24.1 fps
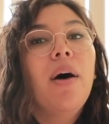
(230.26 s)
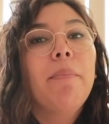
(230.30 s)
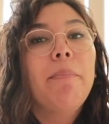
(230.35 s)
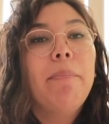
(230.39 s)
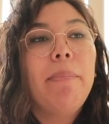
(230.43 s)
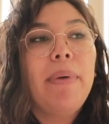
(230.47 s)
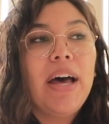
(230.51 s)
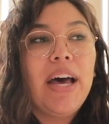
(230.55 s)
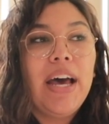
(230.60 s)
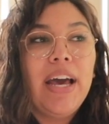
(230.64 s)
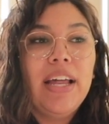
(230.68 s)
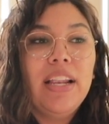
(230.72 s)

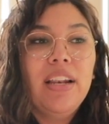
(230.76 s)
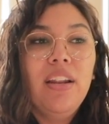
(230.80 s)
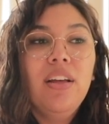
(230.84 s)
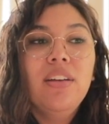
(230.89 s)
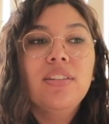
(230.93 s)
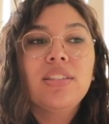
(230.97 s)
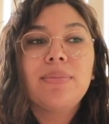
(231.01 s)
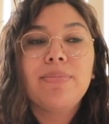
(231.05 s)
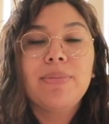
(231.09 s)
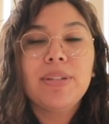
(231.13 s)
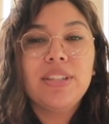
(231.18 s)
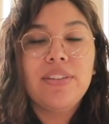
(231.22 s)
but
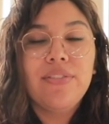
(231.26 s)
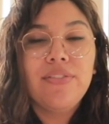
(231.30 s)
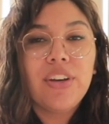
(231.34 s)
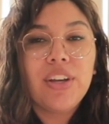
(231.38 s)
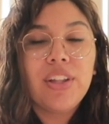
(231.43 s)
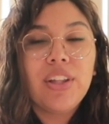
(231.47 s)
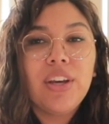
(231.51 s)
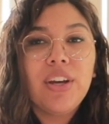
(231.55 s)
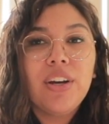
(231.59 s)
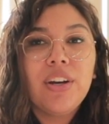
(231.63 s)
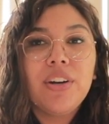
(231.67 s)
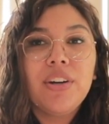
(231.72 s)

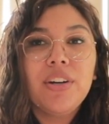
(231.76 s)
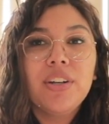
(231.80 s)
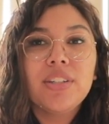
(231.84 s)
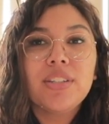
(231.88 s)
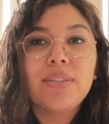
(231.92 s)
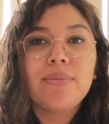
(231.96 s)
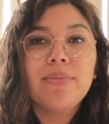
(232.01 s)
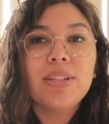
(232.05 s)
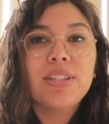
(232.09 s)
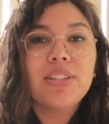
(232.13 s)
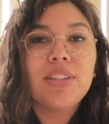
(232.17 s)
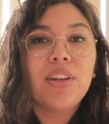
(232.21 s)
specifically on
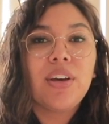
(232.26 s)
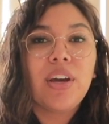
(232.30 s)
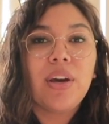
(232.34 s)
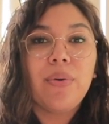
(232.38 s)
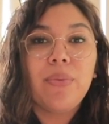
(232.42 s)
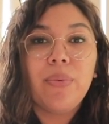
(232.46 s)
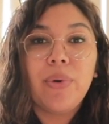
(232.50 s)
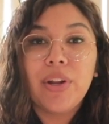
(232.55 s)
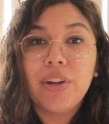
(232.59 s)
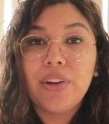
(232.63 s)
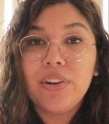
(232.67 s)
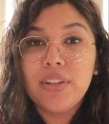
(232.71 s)
Christmas they'll get
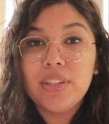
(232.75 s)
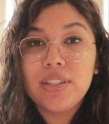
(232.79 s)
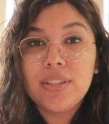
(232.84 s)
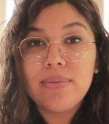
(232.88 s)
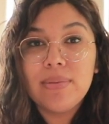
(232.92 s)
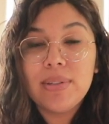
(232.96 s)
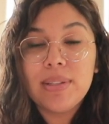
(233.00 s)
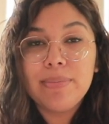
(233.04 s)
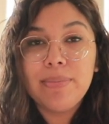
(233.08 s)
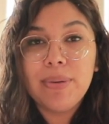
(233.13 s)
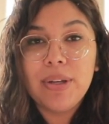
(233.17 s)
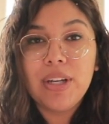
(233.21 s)
one
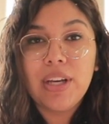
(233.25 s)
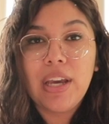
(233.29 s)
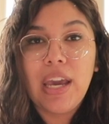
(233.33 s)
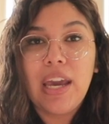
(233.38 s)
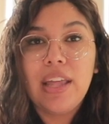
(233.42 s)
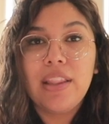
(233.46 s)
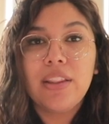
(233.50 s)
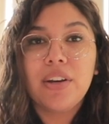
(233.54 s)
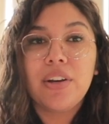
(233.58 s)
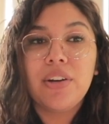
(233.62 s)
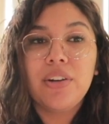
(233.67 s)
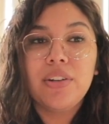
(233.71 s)
Christmas book
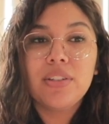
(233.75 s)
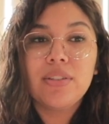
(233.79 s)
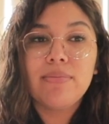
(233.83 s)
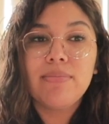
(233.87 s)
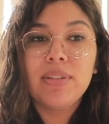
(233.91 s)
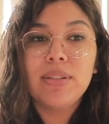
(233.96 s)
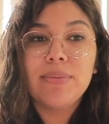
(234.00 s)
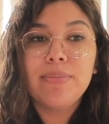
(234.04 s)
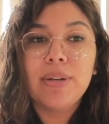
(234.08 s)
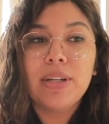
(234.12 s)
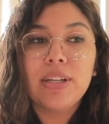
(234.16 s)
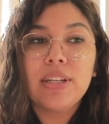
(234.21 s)
and the
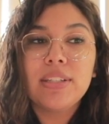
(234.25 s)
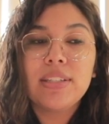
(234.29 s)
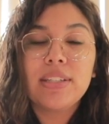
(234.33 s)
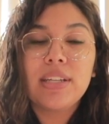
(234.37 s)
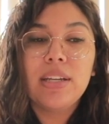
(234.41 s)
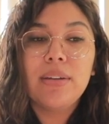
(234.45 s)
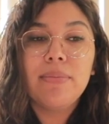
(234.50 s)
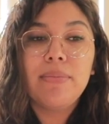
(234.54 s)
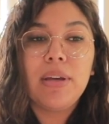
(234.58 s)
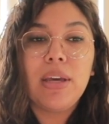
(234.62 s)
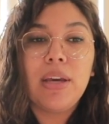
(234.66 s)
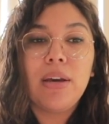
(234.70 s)
Christmas book is
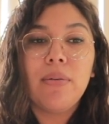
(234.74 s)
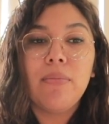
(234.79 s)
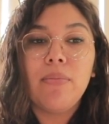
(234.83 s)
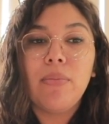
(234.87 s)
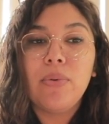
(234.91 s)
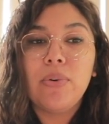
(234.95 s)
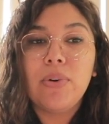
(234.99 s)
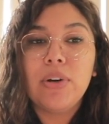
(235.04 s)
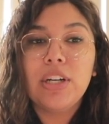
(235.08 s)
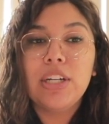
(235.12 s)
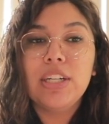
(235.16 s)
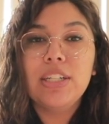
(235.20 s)
going to be
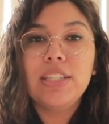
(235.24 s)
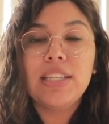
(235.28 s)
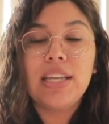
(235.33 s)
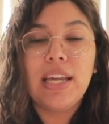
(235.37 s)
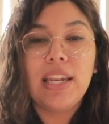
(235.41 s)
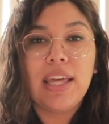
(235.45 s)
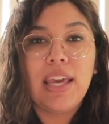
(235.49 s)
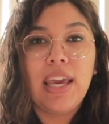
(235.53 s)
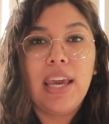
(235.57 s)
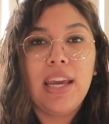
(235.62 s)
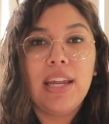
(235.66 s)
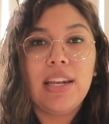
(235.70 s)
more
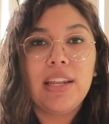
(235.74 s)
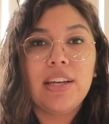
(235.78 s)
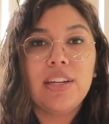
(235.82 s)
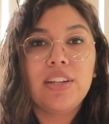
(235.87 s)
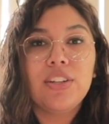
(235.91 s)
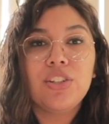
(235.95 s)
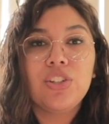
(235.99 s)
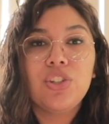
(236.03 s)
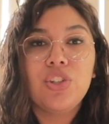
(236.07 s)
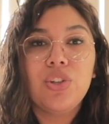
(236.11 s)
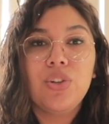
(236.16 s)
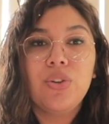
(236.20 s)

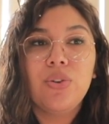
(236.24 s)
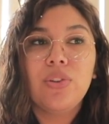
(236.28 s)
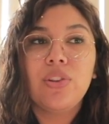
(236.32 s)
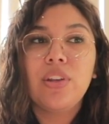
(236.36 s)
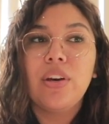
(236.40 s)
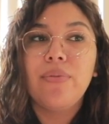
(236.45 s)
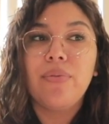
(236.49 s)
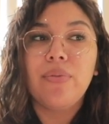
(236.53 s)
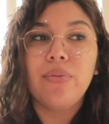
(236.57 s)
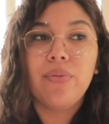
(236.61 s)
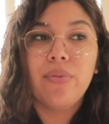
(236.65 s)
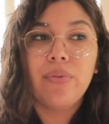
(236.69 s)
dedicated to
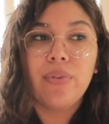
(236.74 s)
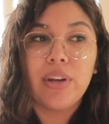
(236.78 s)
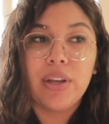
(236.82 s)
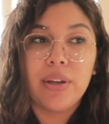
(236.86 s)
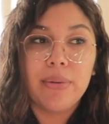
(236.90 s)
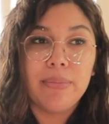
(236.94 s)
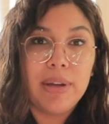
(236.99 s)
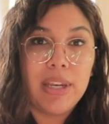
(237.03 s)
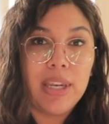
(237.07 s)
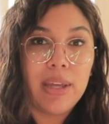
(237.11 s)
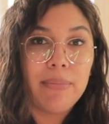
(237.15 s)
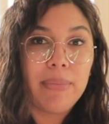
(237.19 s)
the real
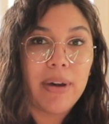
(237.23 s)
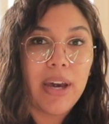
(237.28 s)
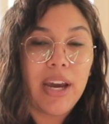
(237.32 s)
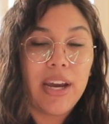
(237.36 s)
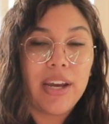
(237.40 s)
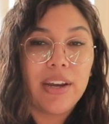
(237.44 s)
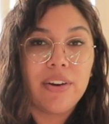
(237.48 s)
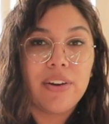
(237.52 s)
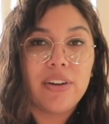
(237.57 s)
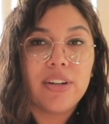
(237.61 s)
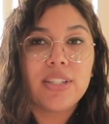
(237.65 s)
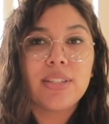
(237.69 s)
meaning
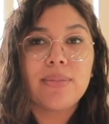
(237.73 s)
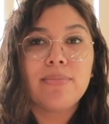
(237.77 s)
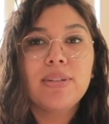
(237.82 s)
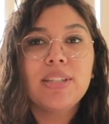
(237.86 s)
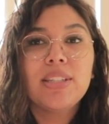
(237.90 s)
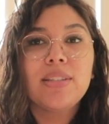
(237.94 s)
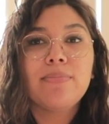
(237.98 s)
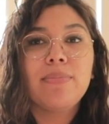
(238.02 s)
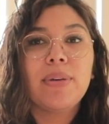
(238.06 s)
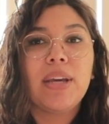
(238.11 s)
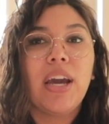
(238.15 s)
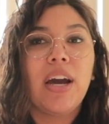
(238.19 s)
behind
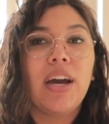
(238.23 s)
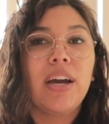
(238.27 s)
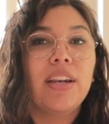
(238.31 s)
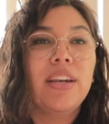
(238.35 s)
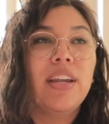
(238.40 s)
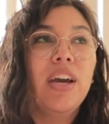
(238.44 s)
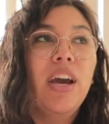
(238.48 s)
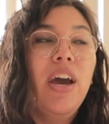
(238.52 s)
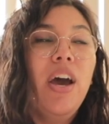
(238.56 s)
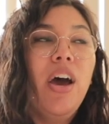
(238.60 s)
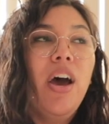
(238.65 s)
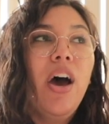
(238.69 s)
Christmas behind
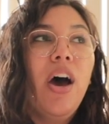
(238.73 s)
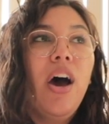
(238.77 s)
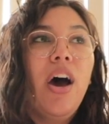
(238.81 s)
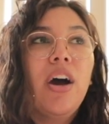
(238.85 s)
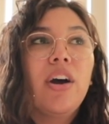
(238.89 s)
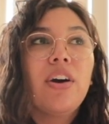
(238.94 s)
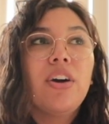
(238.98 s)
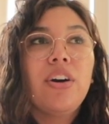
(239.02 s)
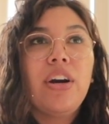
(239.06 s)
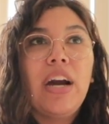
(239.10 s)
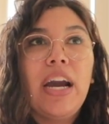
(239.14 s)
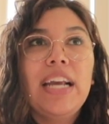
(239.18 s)

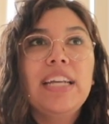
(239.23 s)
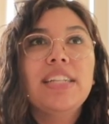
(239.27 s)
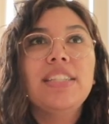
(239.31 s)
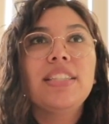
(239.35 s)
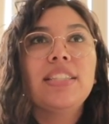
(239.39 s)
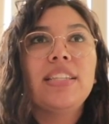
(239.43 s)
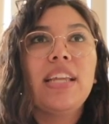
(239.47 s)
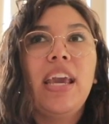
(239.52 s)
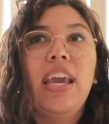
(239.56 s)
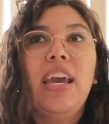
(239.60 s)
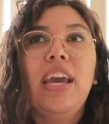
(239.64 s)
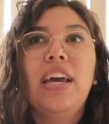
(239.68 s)

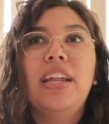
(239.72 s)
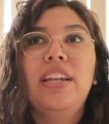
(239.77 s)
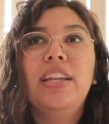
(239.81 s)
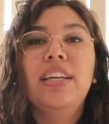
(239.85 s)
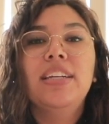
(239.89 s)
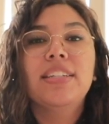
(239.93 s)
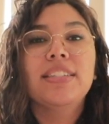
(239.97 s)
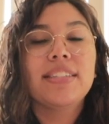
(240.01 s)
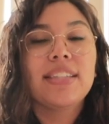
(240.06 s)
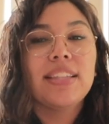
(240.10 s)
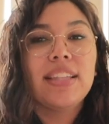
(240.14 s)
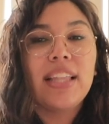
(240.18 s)
Christ and
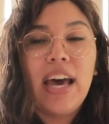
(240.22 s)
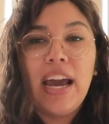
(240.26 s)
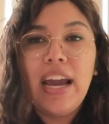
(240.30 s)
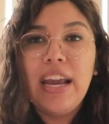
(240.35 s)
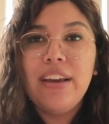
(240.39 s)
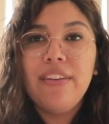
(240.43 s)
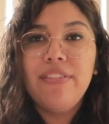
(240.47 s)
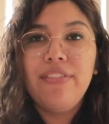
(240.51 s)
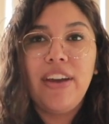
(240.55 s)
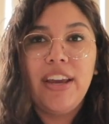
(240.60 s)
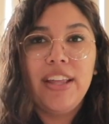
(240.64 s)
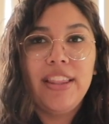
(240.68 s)
his
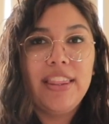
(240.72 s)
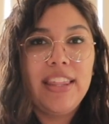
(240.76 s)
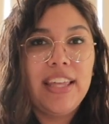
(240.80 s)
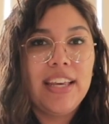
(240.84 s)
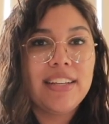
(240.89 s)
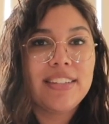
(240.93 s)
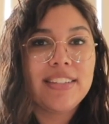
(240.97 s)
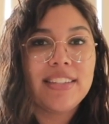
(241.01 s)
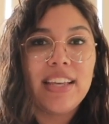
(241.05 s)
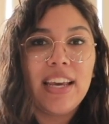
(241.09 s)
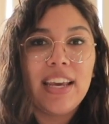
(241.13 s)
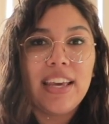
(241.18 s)
life and
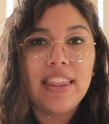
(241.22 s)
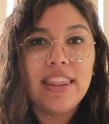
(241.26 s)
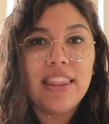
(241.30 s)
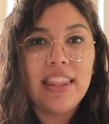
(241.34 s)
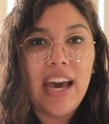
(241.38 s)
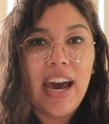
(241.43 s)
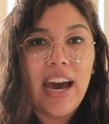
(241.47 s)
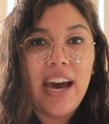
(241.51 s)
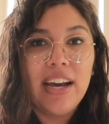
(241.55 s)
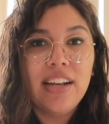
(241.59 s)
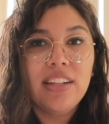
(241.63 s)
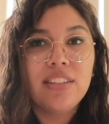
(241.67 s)
things like
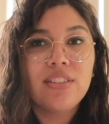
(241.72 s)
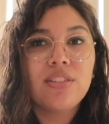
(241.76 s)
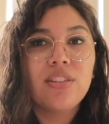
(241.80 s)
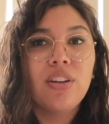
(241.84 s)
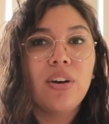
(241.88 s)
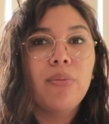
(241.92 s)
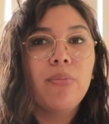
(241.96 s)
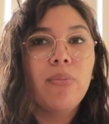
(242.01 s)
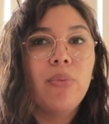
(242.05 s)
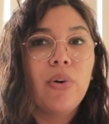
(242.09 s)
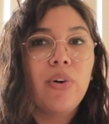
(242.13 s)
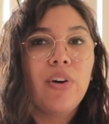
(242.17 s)
that
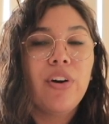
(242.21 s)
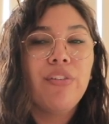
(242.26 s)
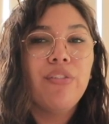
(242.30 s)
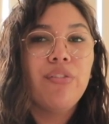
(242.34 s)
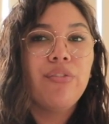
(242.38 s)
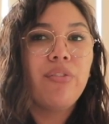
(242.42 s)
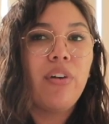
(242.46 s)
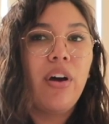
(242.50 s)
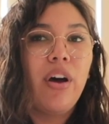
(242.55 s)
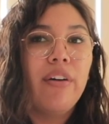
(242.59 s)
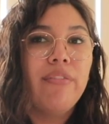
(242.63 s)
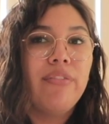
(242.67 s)
so more
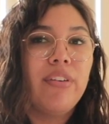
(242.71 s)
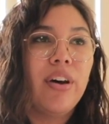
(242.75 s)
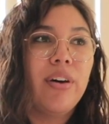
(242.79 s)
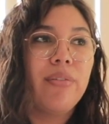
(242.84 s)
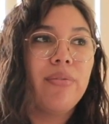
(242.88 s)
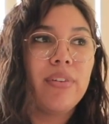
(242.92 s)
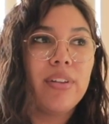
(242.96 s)
of a